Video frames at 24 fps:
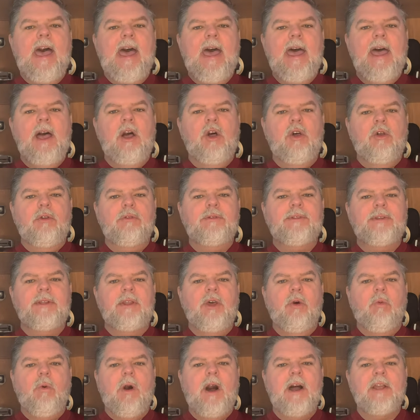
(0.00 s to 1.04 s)
Hail to
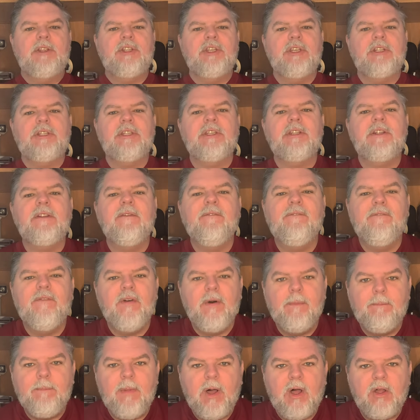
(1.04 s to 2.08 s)
the Washington
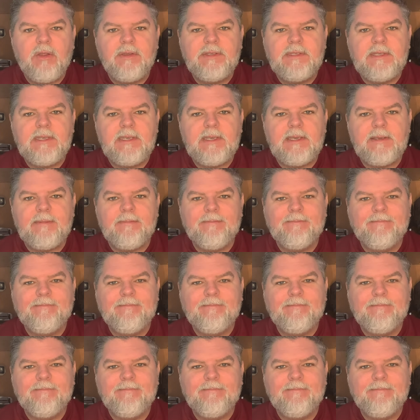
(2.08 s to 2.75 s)
football team.